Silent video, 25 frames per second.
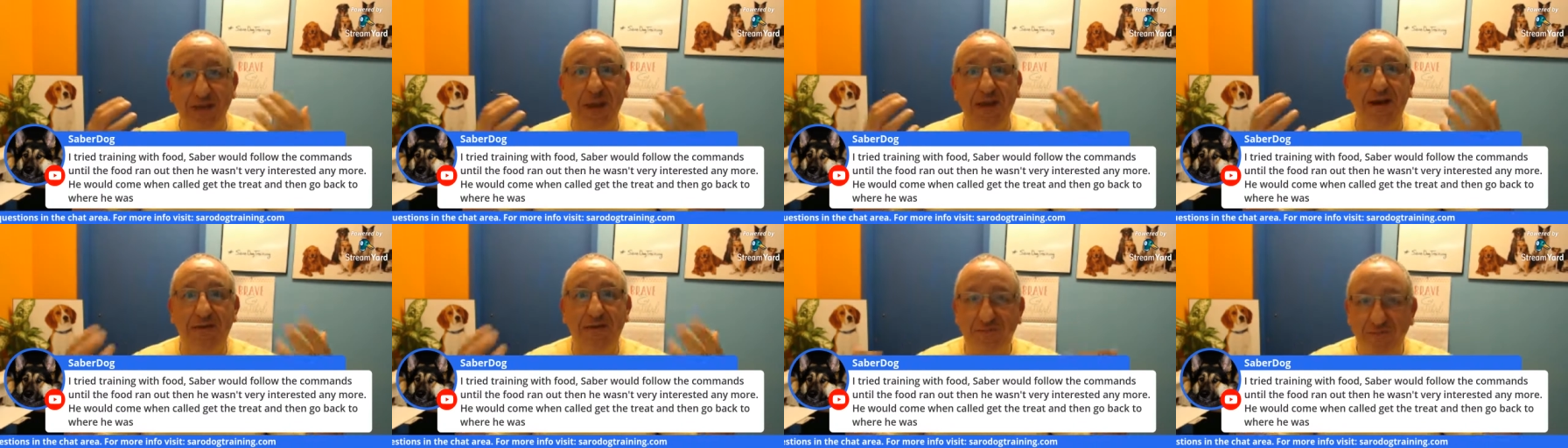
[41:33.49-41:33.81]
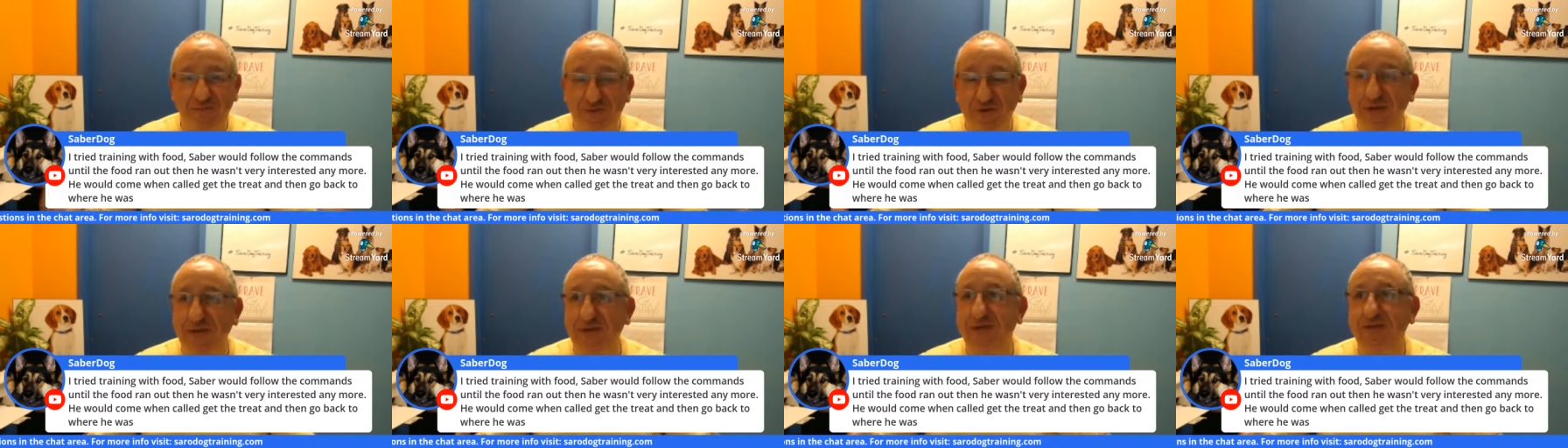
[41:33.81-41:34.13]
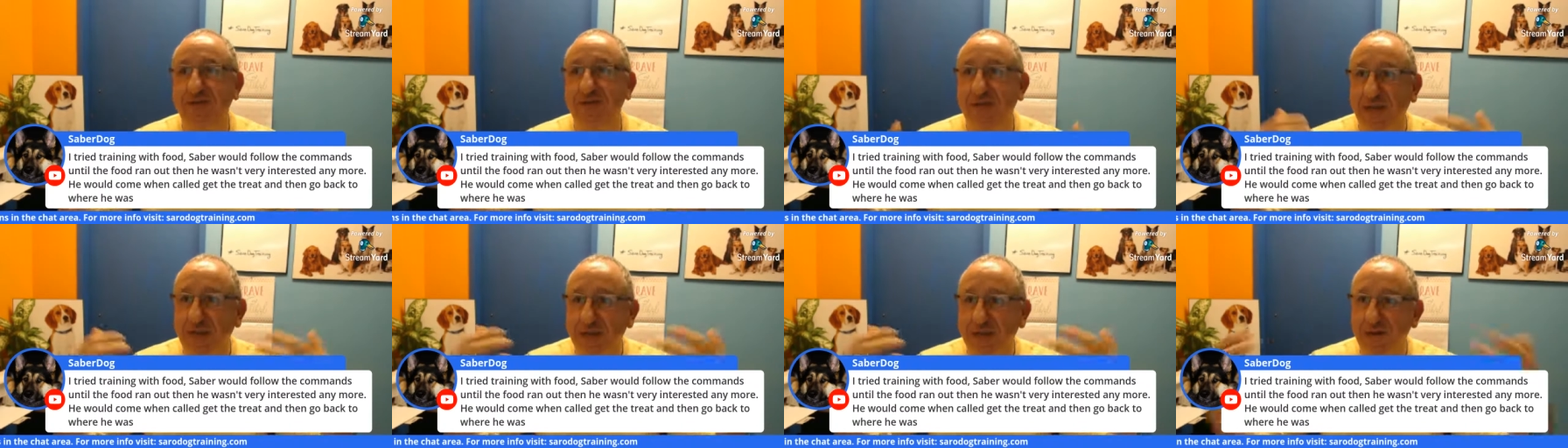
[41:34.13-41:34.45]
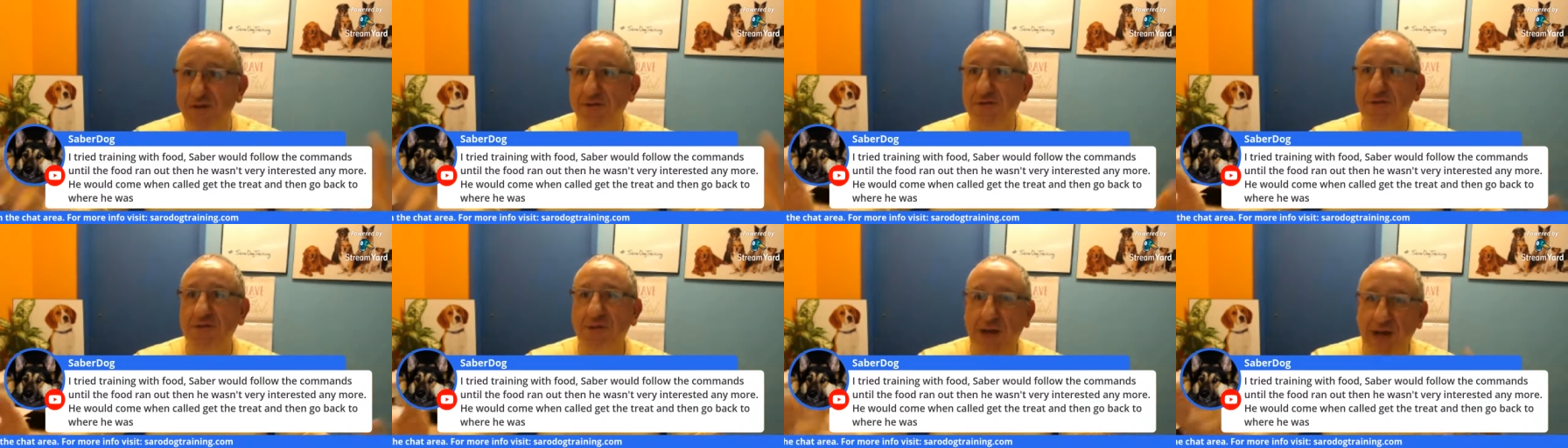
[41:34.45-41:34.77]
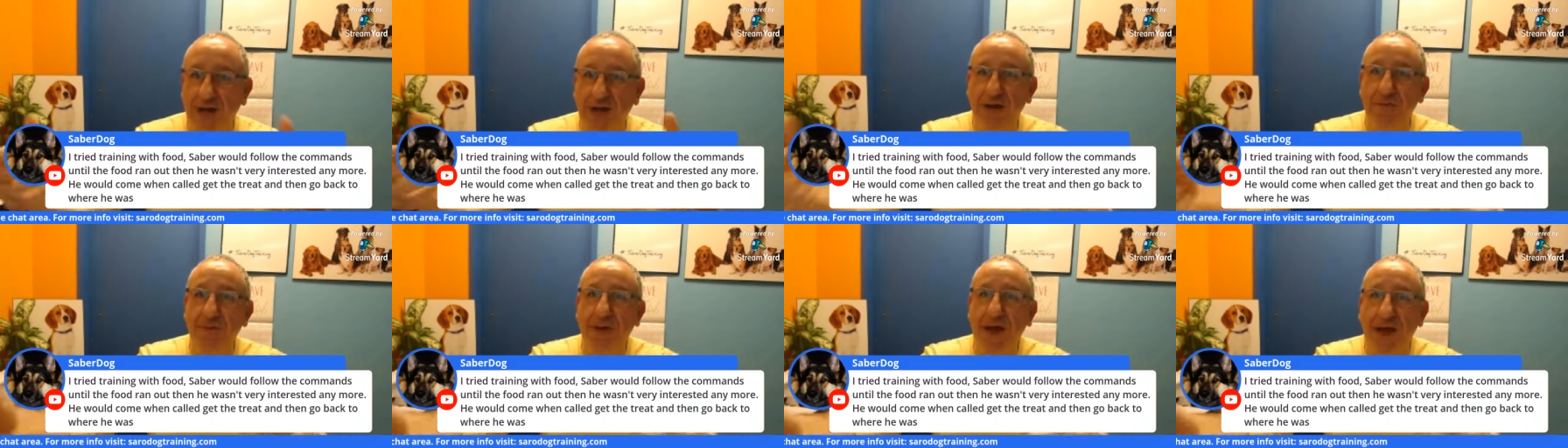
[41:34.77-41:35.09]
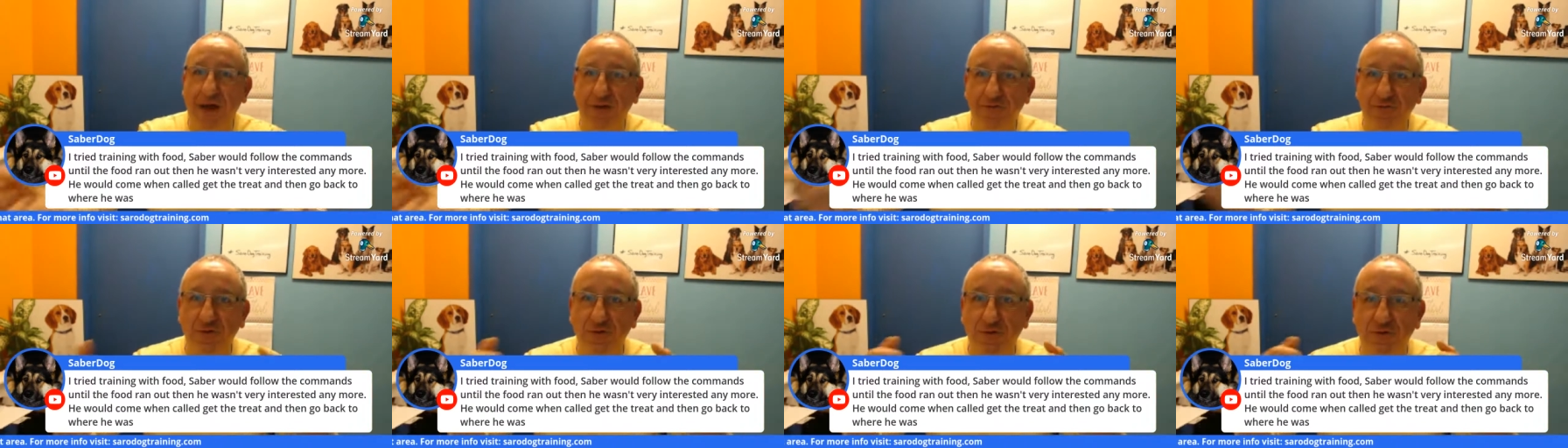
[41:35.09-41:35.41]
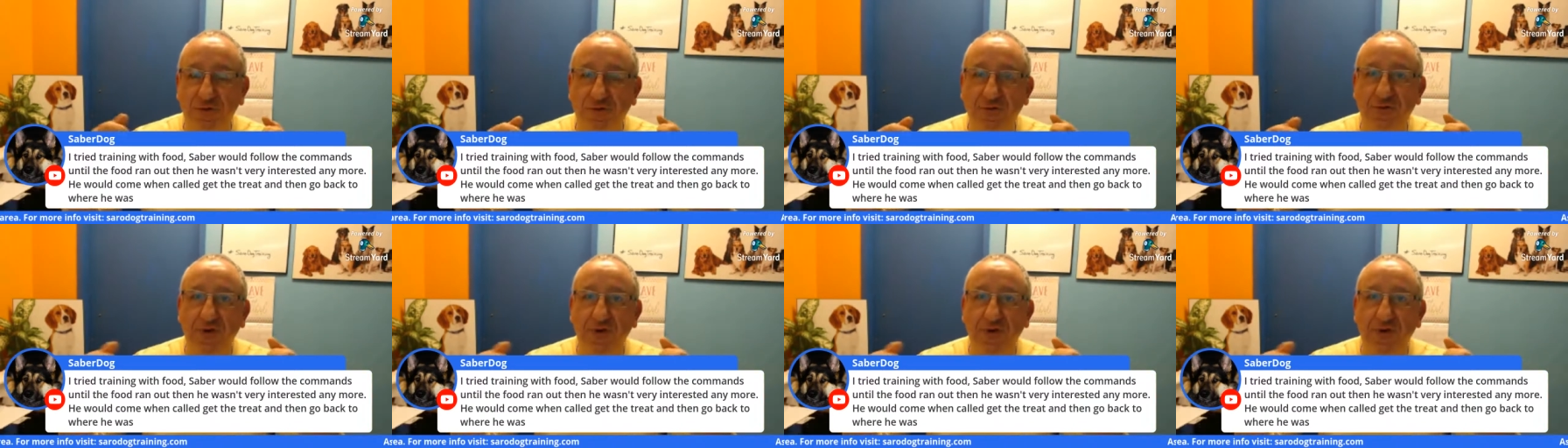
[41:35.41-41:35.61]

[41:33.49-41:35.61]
every single time i have to